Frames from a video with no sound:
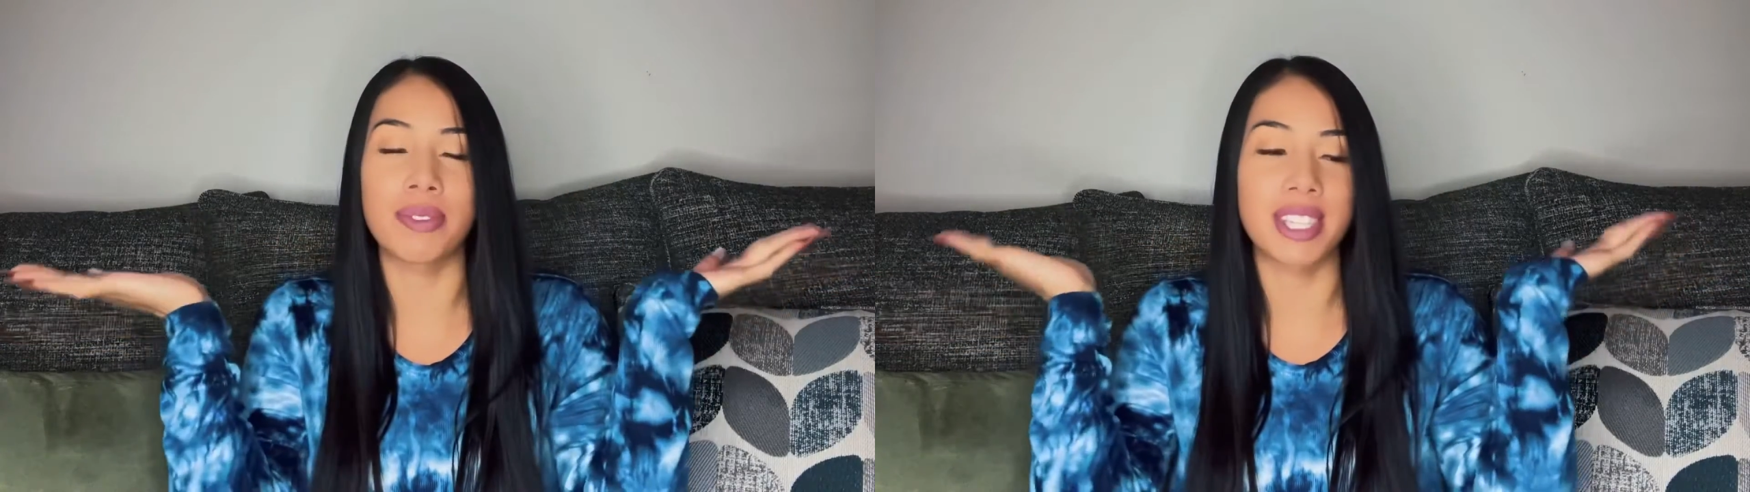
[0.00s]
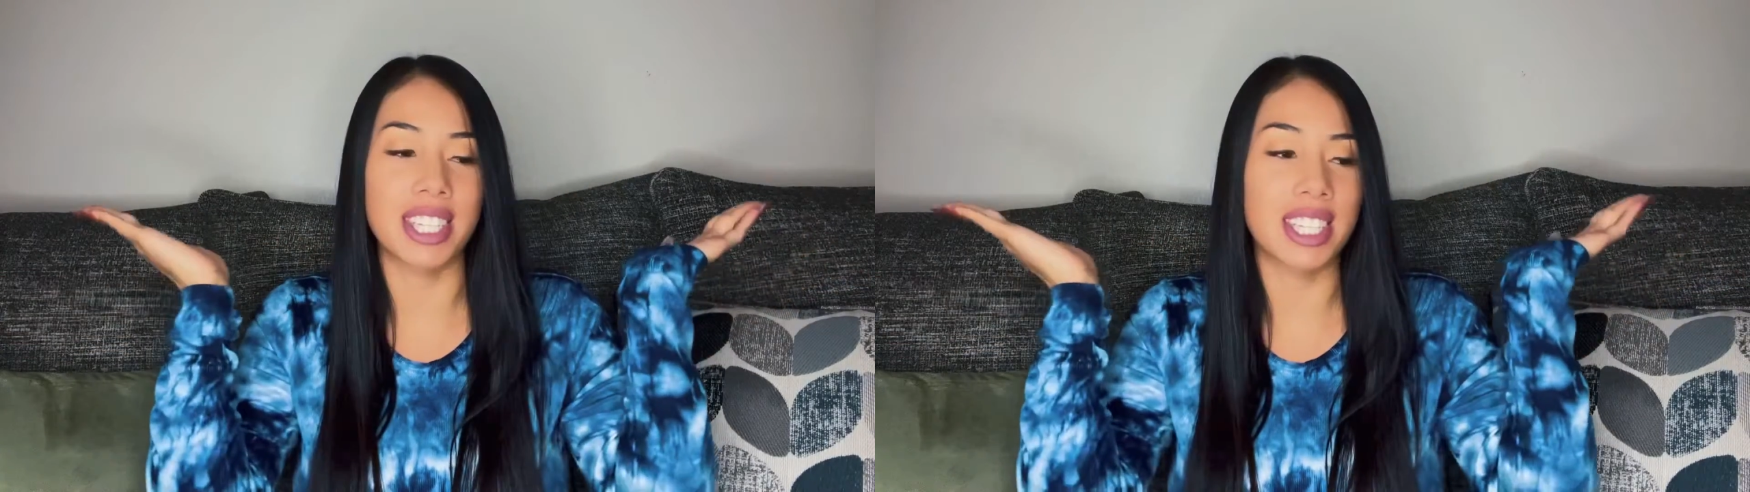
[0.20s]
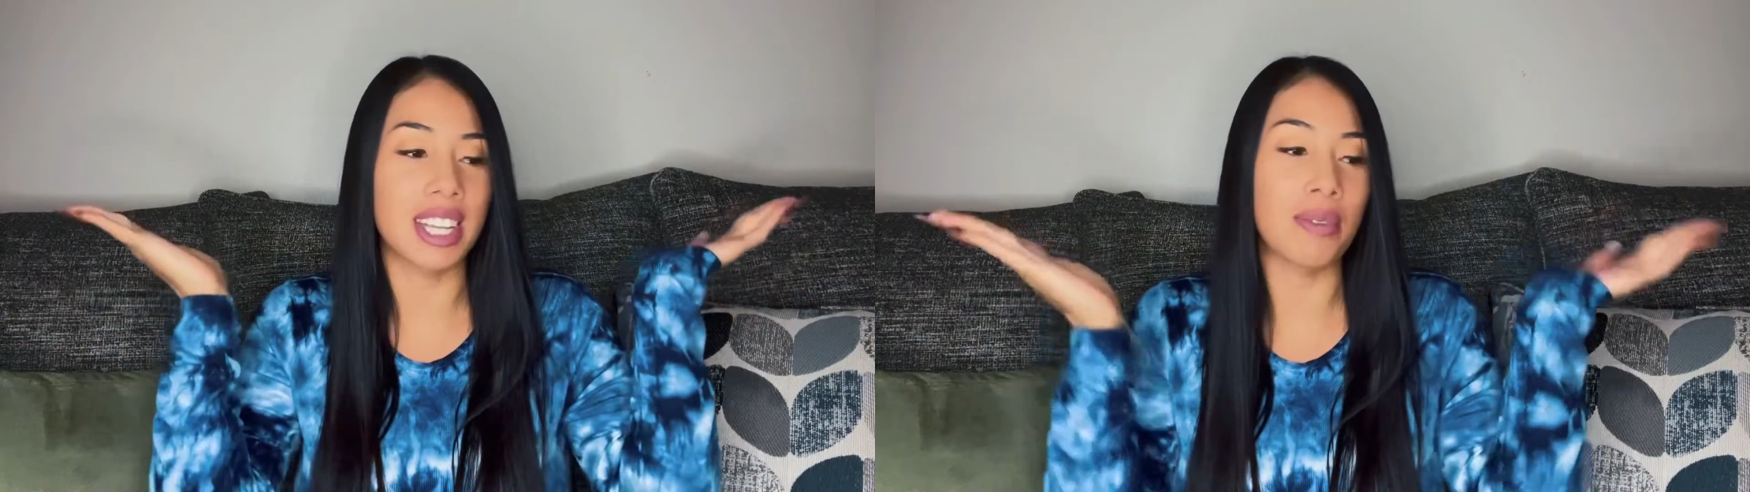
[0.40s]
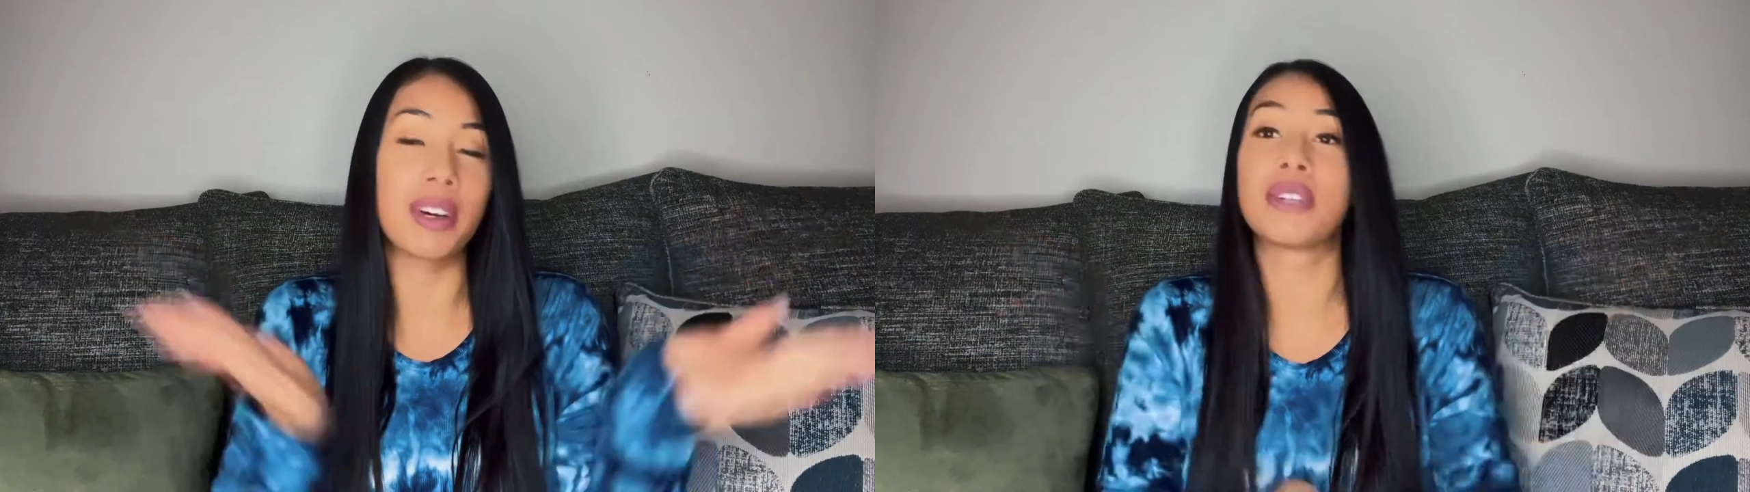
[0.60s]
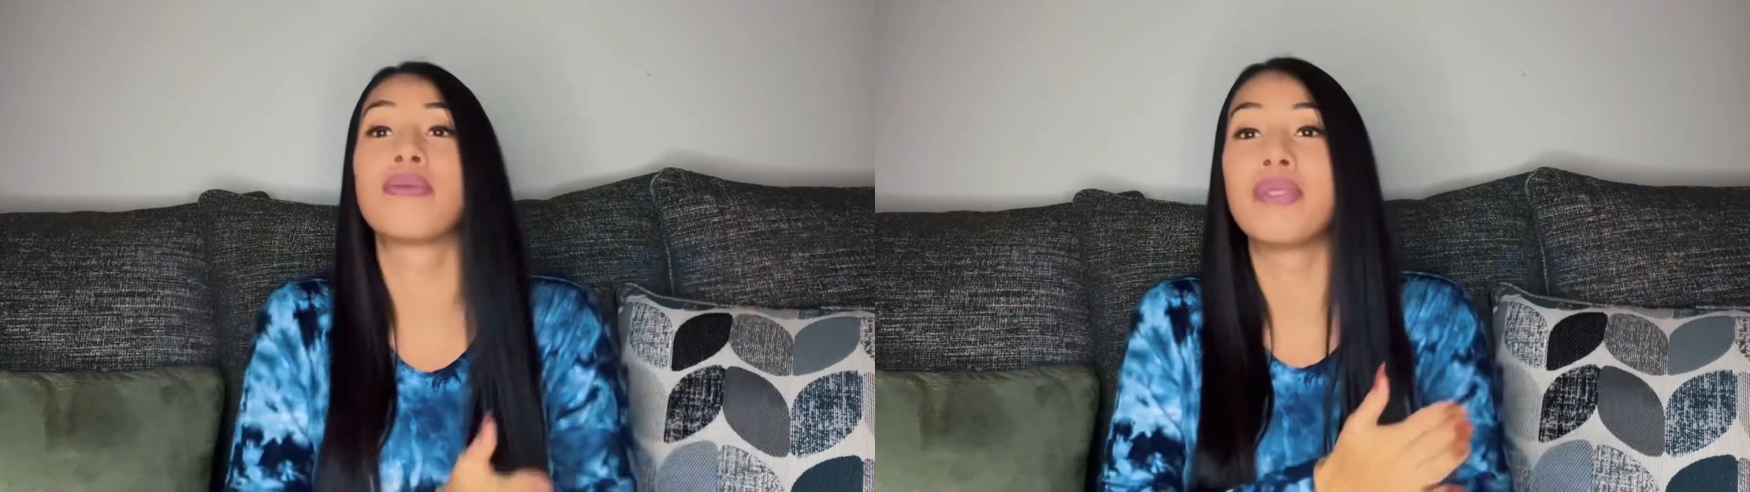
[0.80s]
This is how much
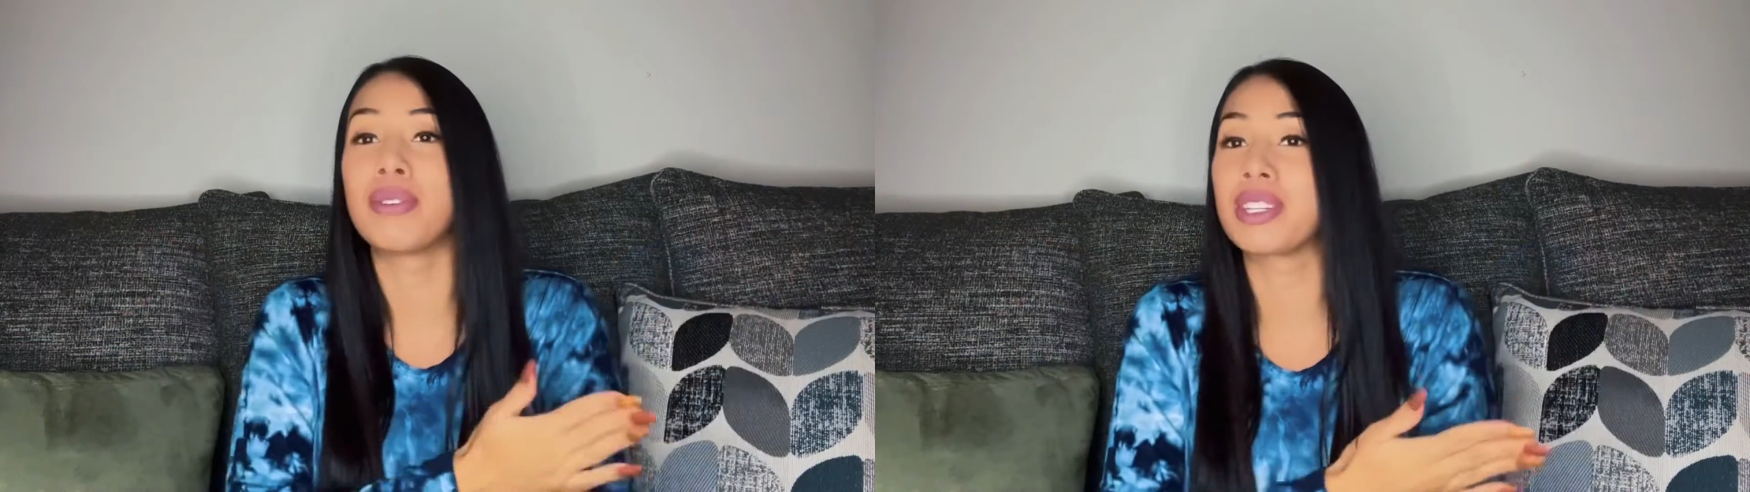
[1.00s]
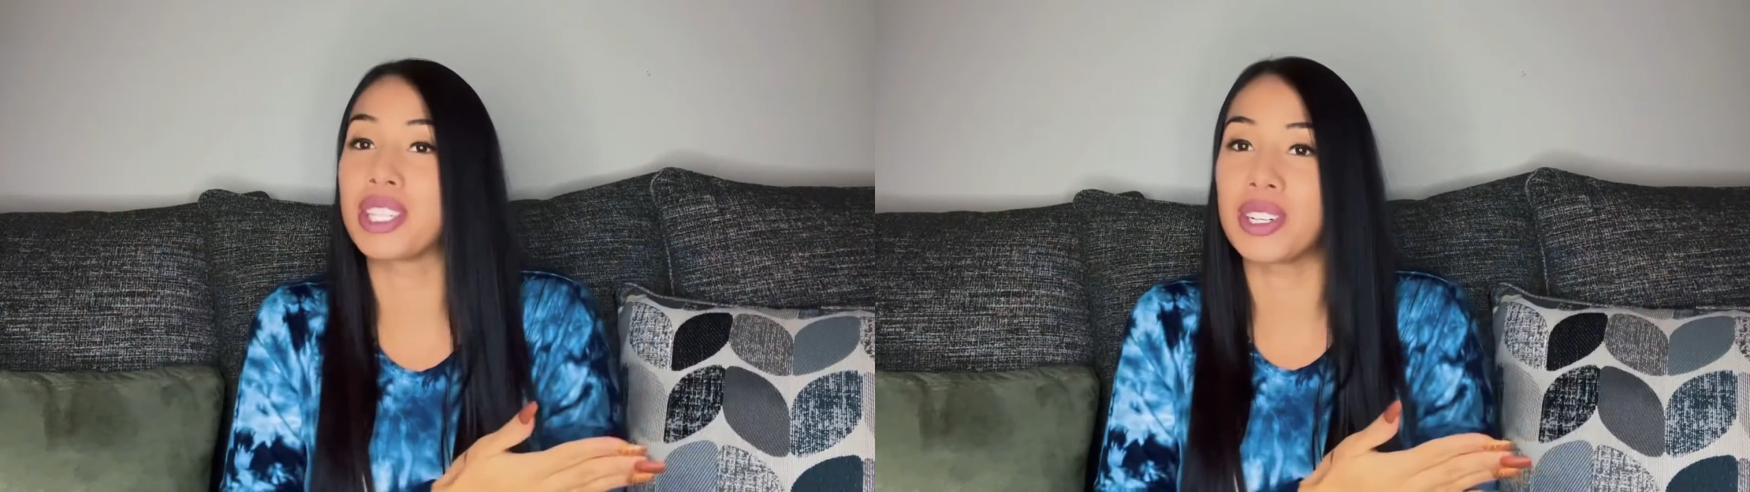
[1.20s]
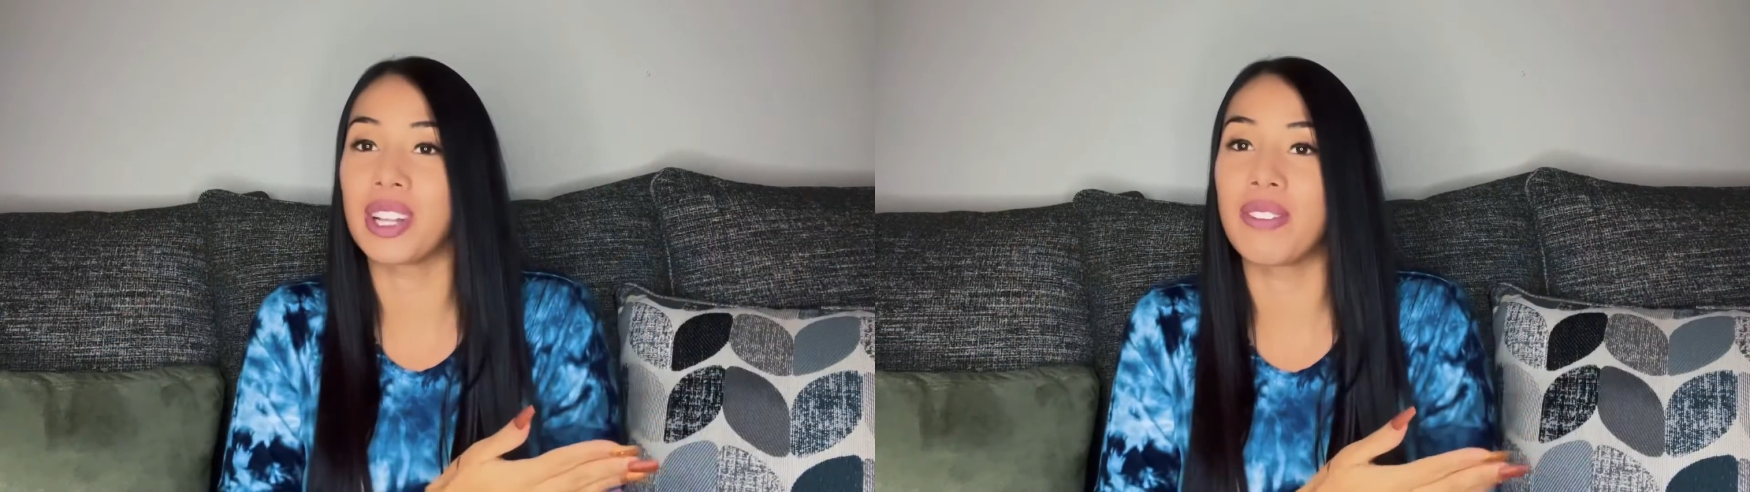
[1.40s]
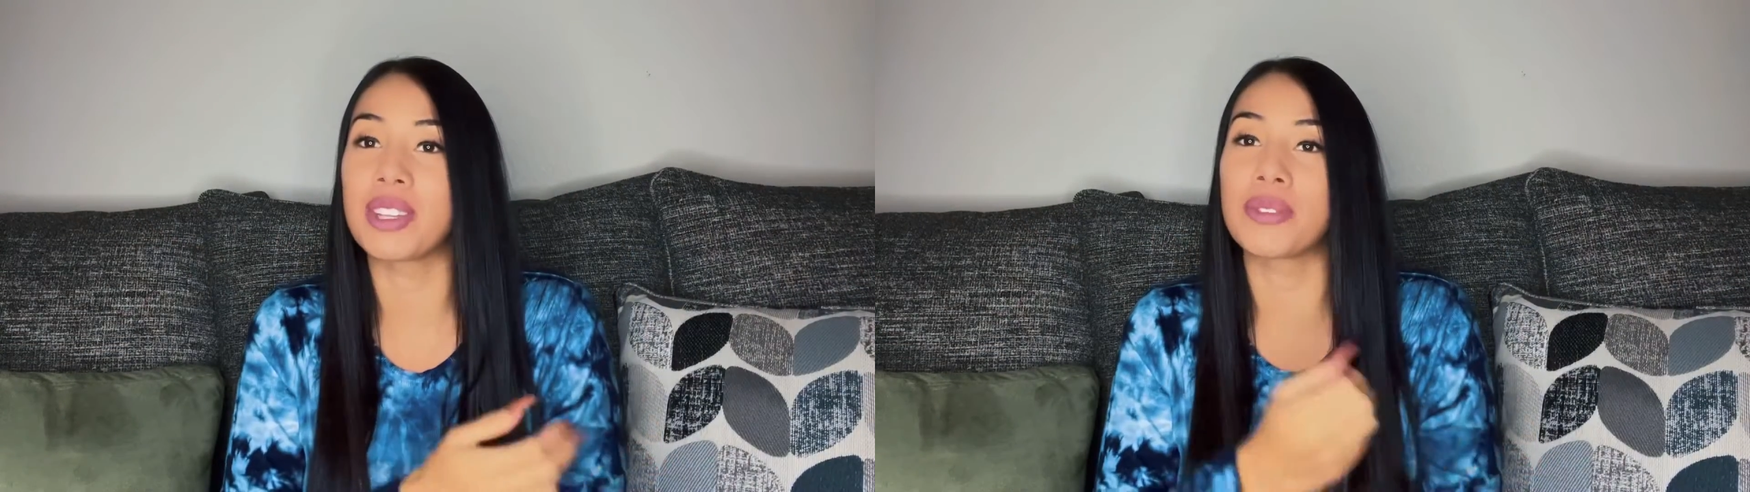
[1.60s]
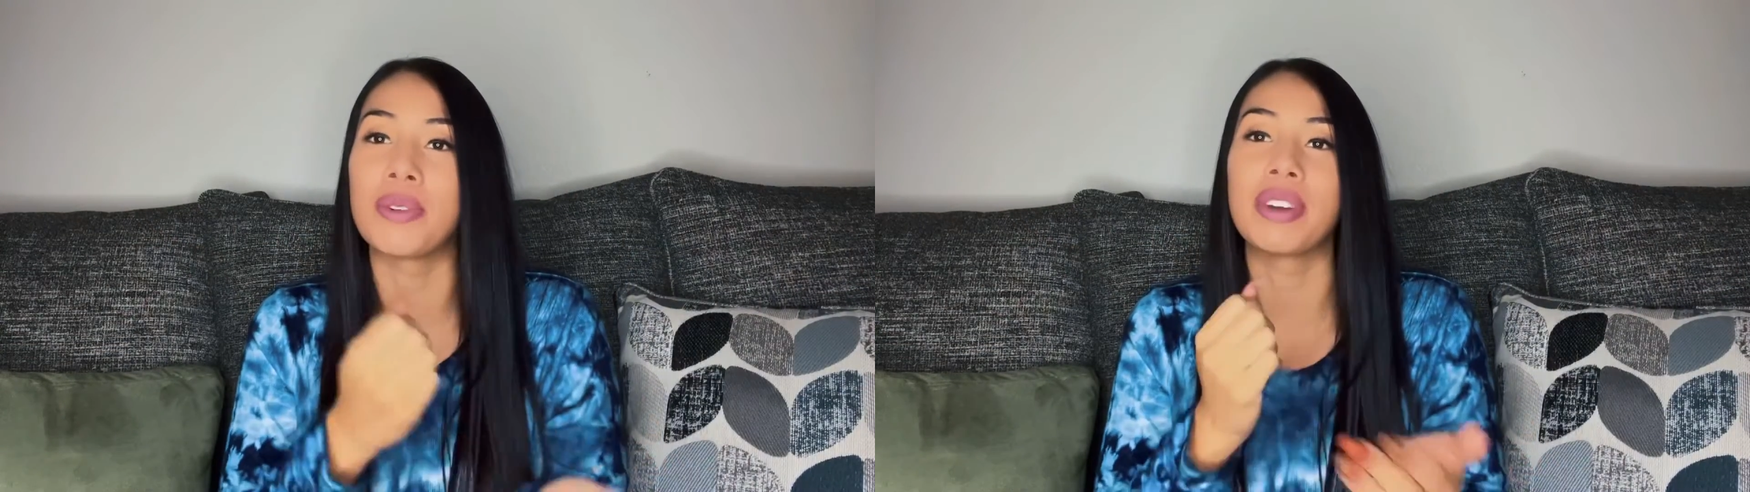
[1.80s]
me and my sister love this
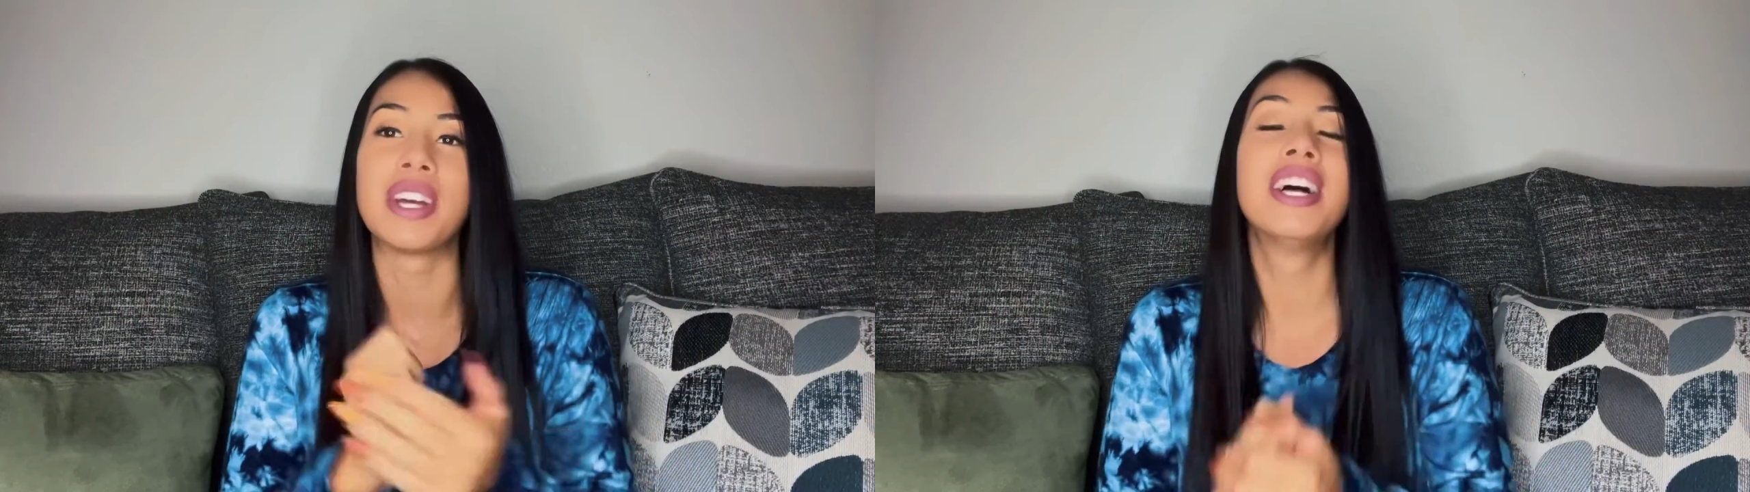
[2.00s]
movie.